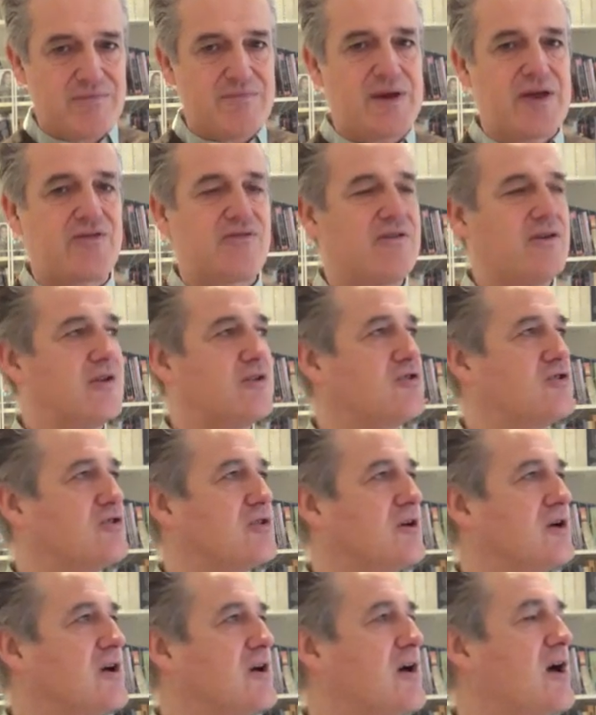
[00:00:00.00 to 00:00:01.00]
the message.
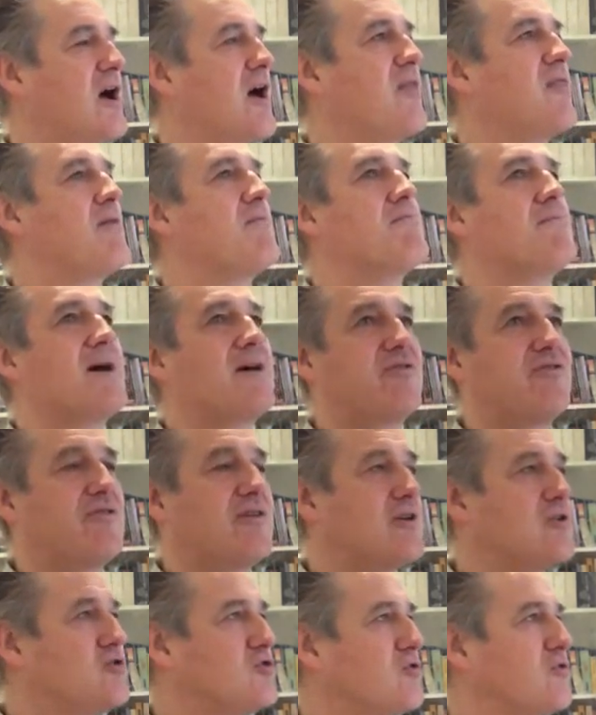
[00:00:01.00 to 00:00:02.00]
And the
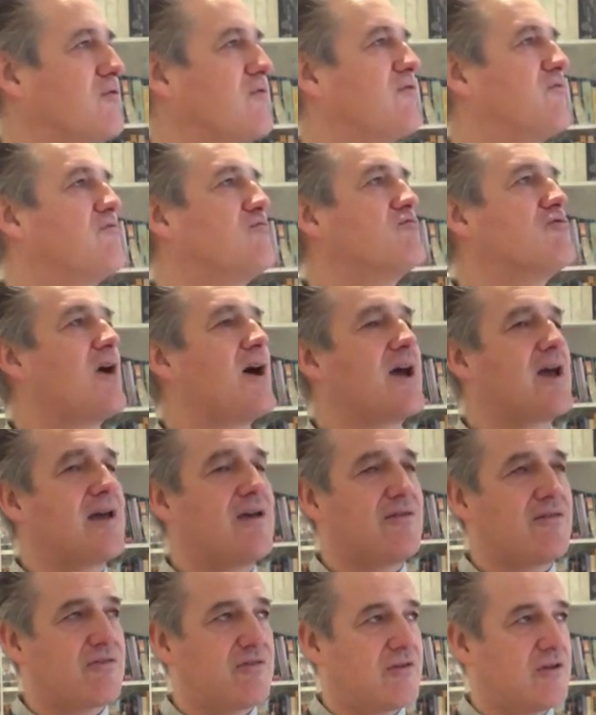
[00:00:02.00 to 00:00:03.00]
message or the
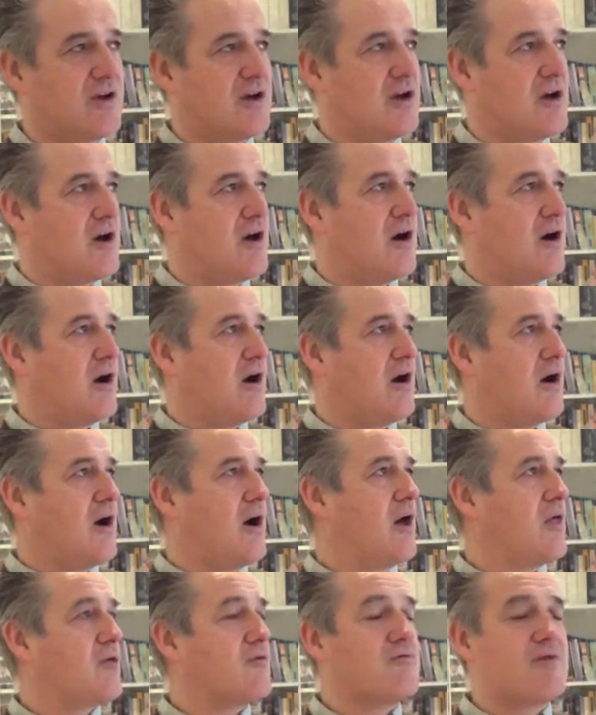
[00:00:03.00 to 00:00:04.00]
rays
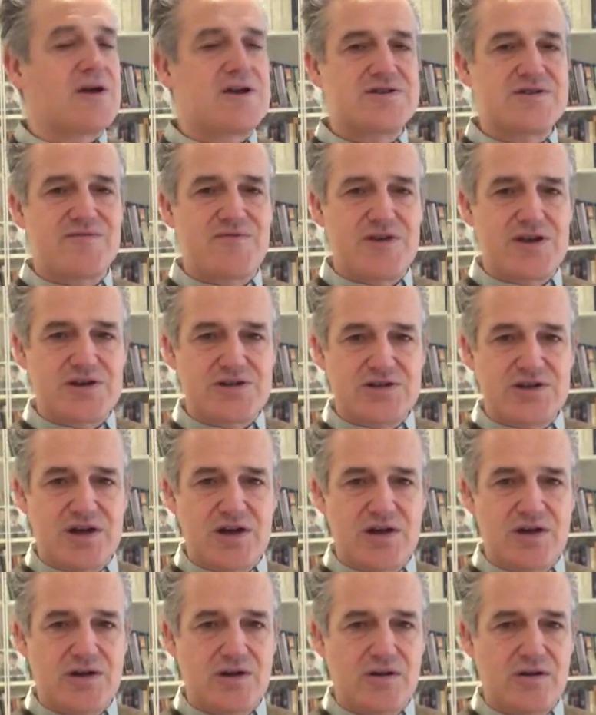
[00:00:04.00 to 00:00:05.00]
are the rays of the
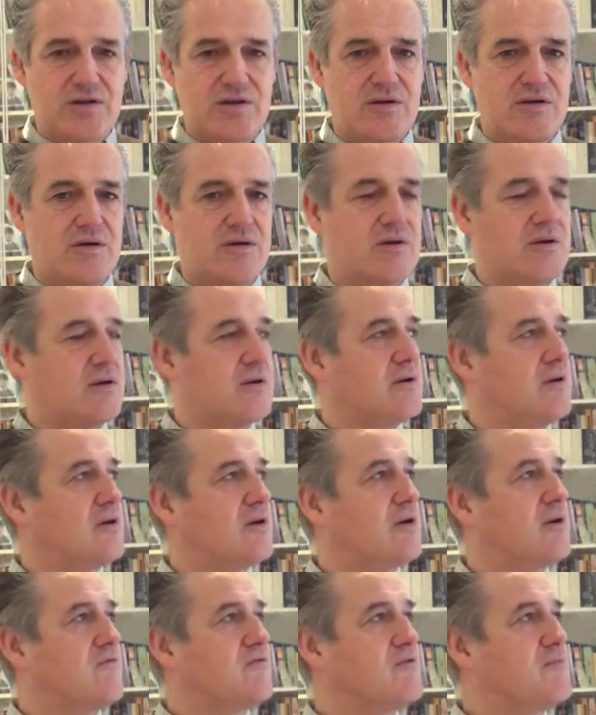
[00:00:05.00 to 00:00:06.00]
eternal,
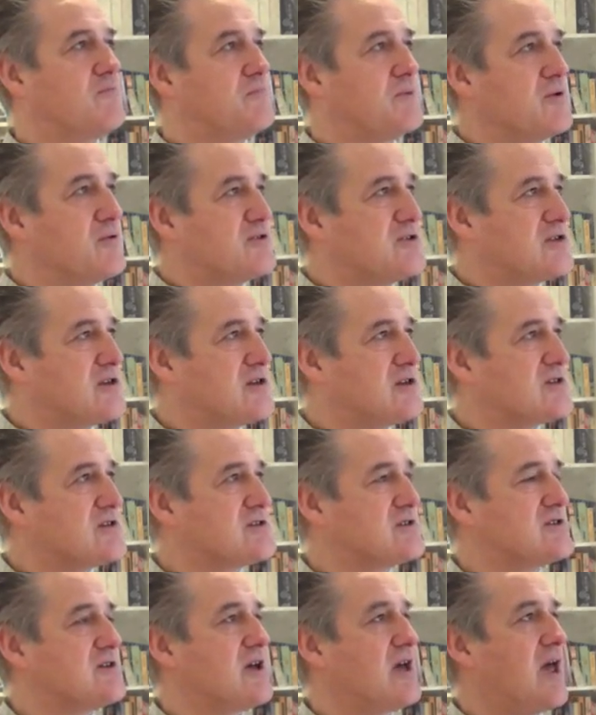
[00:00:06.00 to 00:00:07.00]
of the
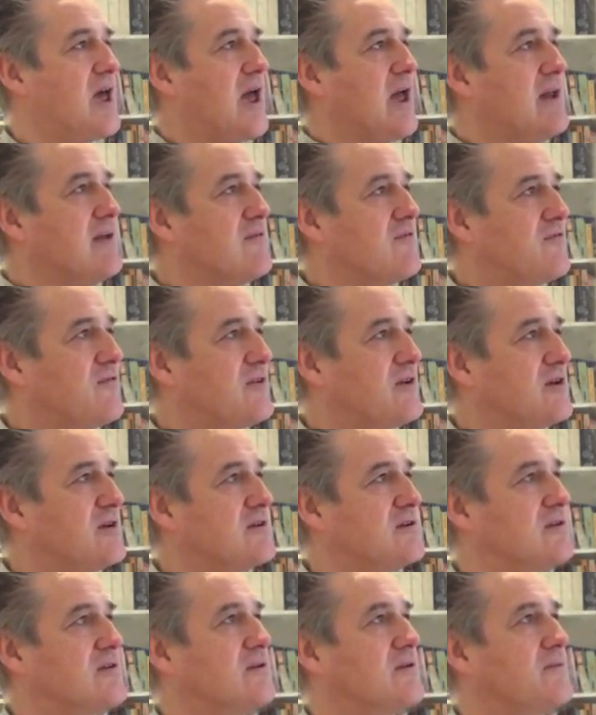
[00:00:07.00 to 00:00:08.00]
beauteous, infinite
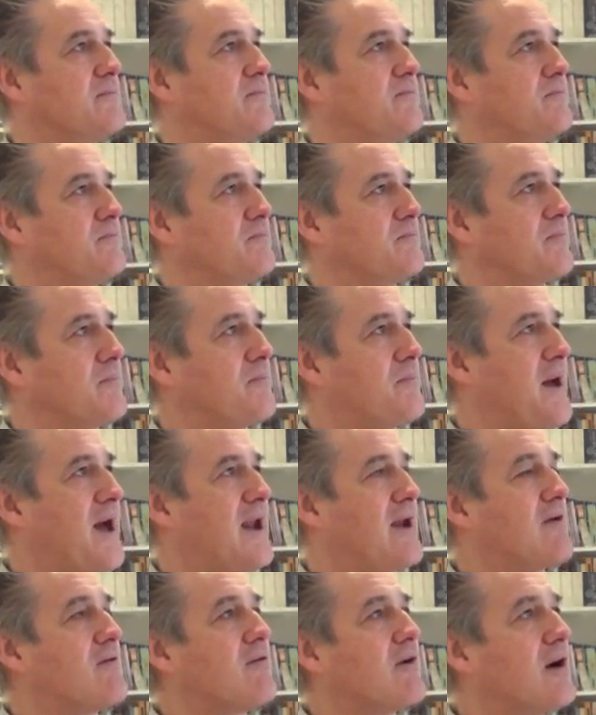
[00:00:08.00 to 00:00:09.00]

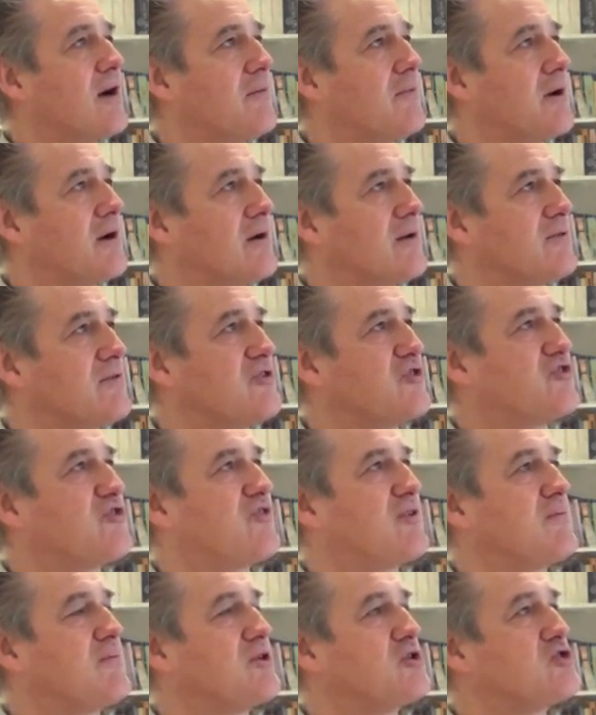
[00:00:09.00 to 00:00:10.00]
panorama, the
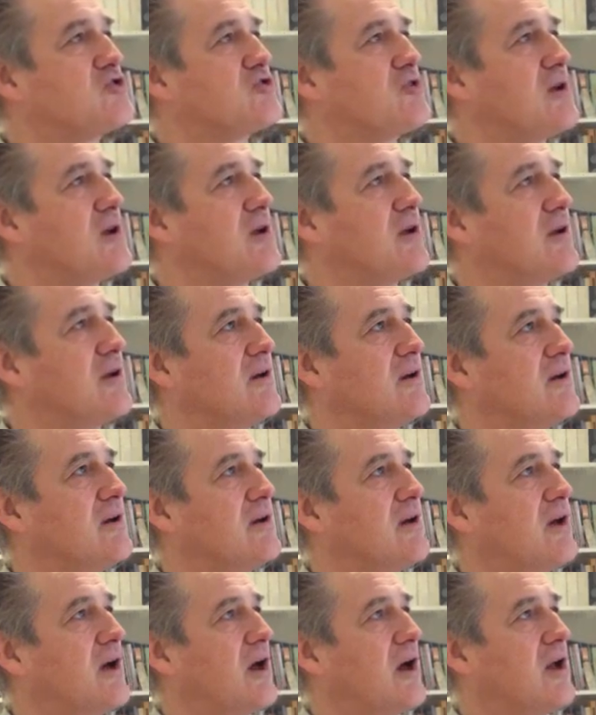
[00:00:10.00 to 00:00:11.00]
symmetry
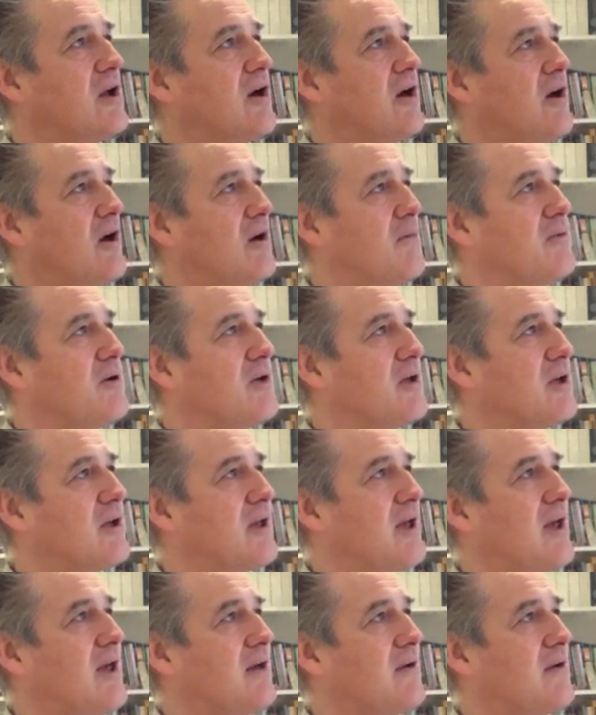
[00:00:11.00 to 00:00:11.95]
and harmonic